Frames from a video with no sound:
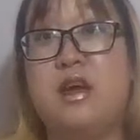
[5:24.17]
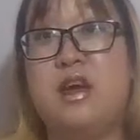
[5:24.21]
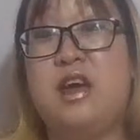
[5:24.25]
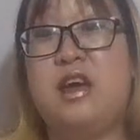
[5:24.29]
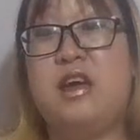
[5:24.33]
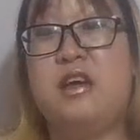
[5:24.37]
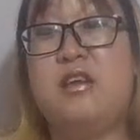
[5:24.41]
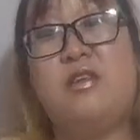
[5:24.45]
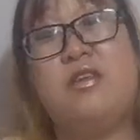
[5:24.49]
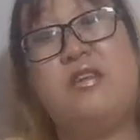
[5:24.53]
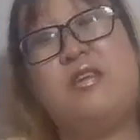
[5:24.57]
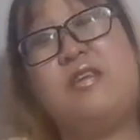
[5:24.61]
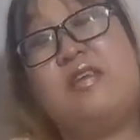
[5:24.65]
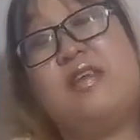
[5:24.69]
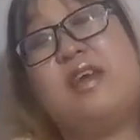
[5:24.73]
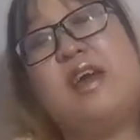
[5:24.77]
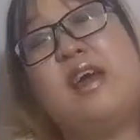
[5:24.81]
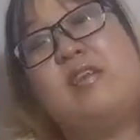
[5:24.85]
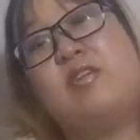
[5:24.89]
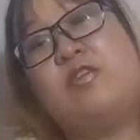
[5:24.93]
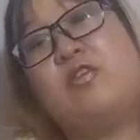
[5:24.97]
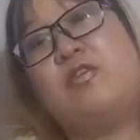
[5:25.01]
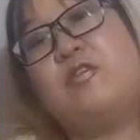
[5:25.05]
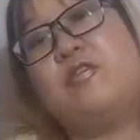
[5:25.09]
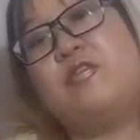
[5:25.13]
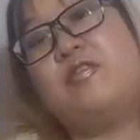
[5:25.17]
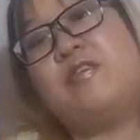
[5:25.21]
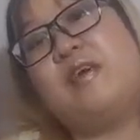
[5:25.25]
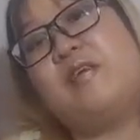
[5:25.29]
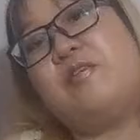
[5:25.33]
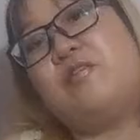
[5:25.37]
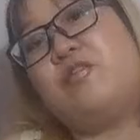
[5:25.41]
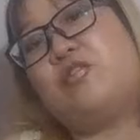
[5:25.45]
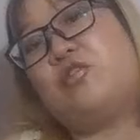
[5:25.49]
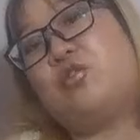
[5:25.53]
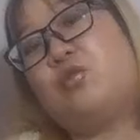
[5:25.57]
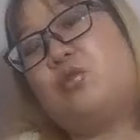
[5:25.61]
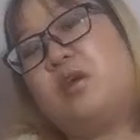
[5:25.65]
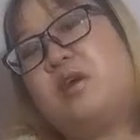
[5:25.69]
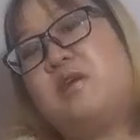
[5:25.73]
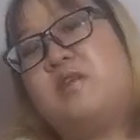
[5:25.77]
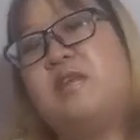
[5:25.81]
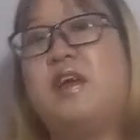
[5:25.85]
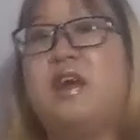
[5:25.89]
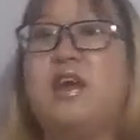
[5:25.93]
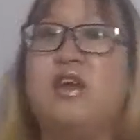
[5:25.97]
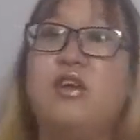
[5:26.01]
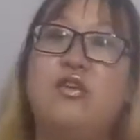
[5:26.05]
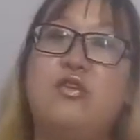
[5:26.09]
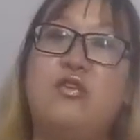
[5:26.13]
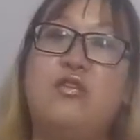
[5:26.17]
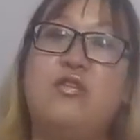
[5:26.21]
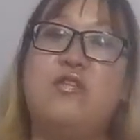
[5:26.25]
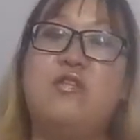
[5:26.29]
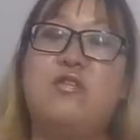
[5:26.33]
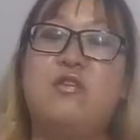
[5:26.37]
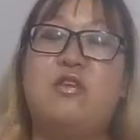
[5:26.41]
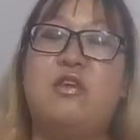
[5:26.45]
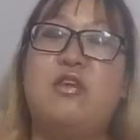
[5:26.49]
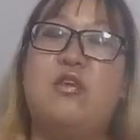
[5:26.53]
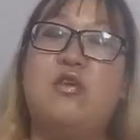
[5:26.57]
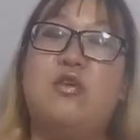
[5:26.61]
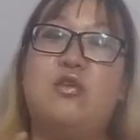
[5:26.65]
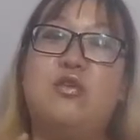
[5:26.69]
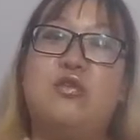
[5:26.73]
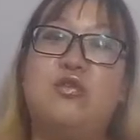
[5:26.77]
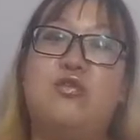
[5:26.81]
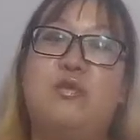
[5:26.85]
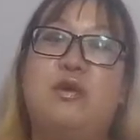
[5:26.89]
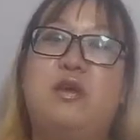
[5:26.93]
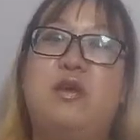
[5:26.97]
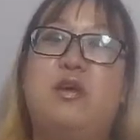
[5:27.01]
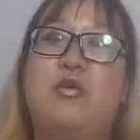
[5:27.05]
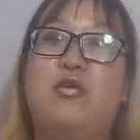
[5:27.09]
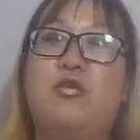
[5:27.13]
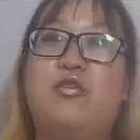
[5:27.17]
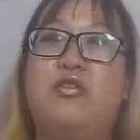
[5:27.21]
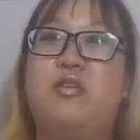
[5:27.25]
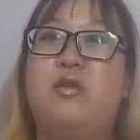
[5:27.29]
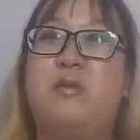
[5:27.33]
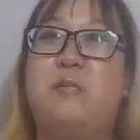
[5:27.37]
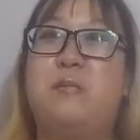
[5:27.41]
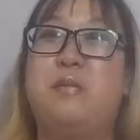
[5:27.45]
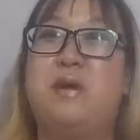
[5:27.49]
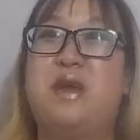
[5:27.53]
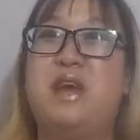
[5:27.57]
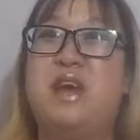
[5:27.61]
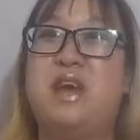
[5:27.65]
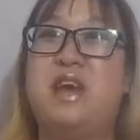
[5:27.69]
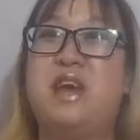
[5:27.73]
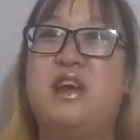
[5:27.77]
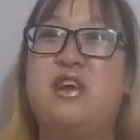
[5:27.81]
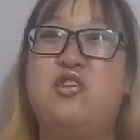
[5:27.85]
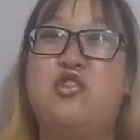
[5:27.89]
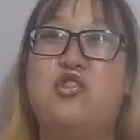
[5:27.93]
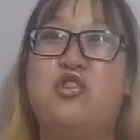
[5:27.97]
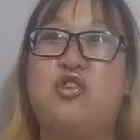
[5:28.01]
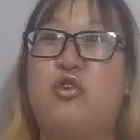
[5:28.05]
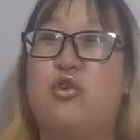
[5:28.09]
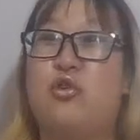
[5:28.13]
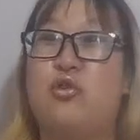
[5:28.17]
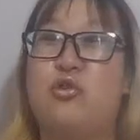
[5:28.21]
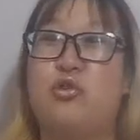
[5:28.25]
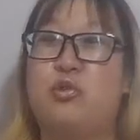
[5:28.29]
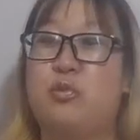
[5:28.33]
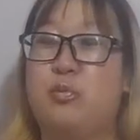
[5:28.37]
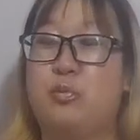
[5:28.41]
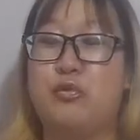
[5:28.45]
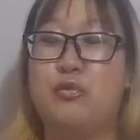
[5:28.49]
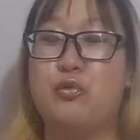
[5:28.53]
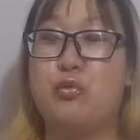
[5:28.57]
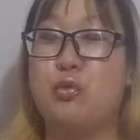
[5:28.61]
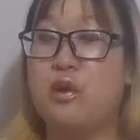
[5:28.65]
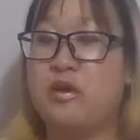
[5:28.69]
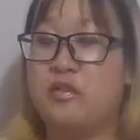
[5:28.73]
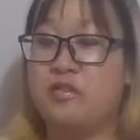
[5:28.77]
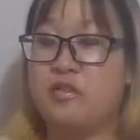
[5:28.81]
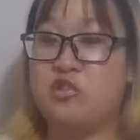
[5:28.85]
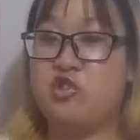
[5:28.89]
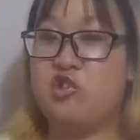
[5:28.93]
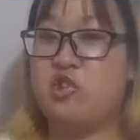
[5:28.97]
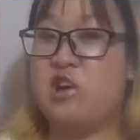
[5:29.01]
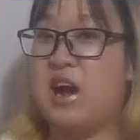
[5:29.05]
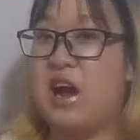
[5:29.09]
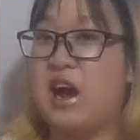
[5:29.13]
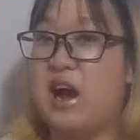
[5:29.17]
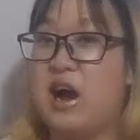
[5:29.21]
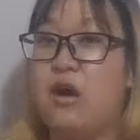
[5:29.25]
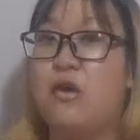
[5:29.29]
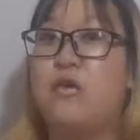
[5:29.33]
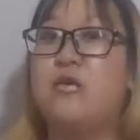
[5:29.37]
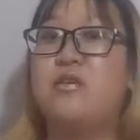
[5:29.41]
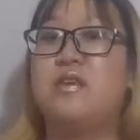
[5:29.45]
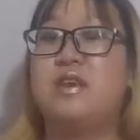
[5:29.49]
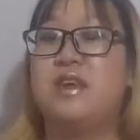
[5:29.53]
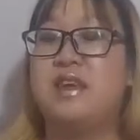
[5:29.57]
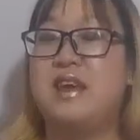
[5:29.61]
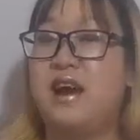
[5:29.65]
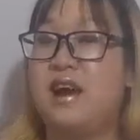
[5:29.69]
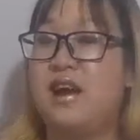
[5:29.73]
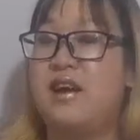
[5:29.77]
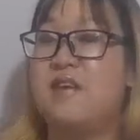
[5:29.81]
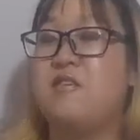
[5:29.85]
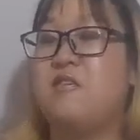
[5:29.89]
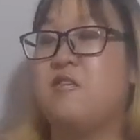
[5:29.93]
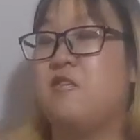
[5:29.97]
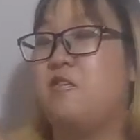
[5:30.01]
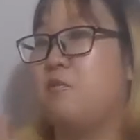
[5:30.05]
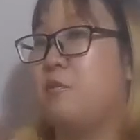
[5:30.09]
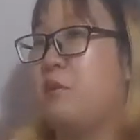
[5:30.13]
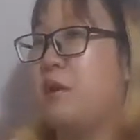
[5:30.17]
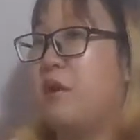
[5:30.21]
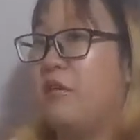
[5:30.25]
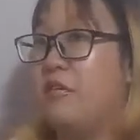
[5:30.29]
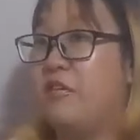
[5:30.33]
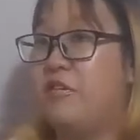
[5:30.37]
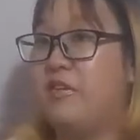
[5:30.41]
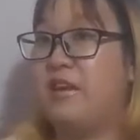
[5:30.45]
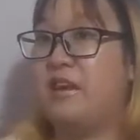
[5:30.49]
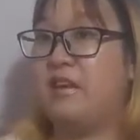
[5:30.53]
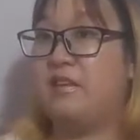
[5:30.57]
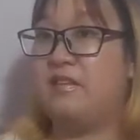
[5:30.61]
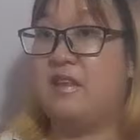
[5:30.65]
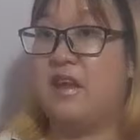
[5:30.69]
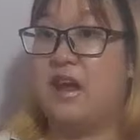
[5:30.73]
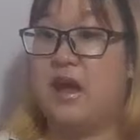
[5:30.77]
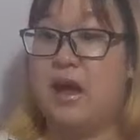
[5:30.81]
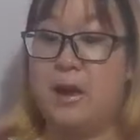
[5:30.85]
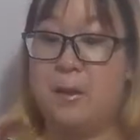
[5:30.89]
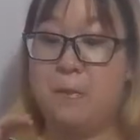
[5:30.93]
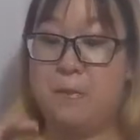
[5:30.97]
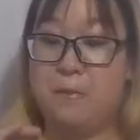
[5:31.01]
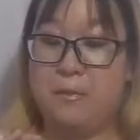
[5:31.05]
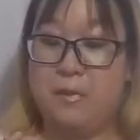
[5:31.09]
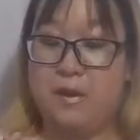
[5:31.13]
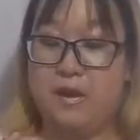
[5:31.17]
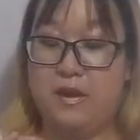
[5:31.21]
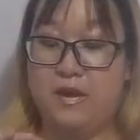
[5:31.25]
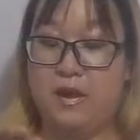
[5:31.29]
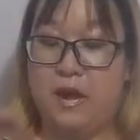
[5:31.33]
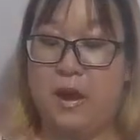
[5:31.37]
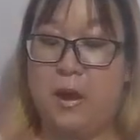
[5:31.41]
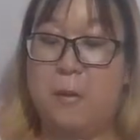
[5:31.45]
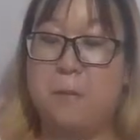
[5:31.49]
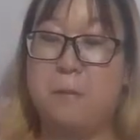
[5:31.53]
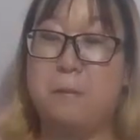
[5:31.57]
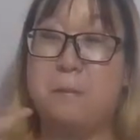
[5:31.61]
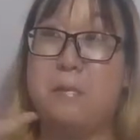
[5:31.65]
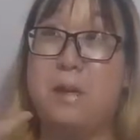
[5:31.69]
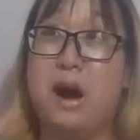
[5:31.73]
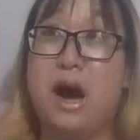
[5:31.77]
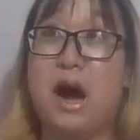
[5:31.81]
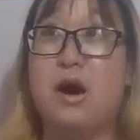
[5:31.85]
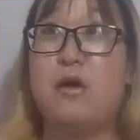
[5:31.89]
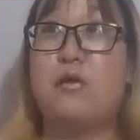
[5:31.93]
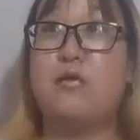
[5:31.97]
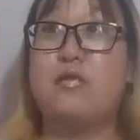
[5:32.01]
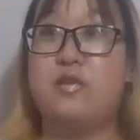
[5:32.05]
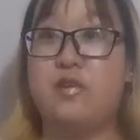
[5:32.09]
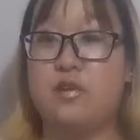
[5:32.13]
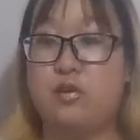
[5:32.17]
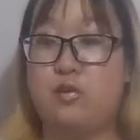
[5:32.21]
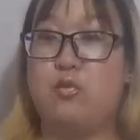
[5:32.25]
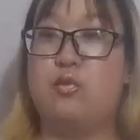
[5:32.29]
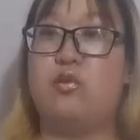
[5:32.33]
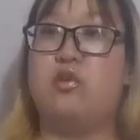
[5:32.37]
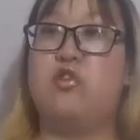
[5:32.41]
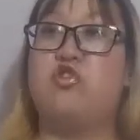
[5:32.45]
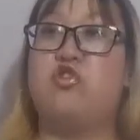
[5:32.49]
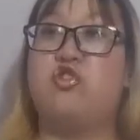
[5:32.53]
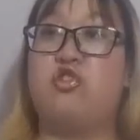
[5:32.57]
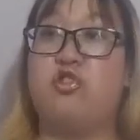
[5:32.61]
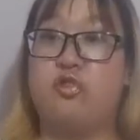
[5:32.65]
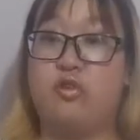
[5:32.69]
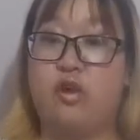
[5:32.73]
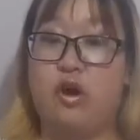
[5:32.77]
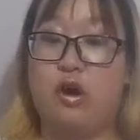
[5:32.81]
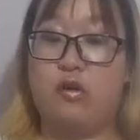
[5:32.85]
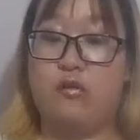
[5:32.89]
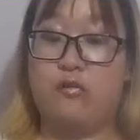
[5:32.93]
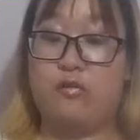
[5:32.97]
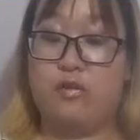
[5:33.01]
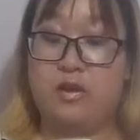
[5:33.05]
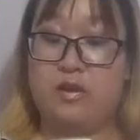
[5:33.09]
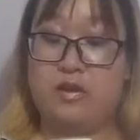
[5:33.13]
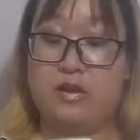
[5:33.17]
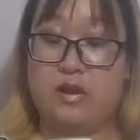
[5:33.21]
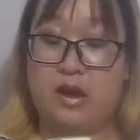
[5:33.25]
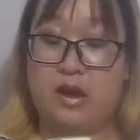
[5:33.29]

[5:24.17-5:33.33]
you know, like those sunscreen that you used to use when you go to the beach or go to the pool as a child? Yeah, it smells like that, but a milder version of it.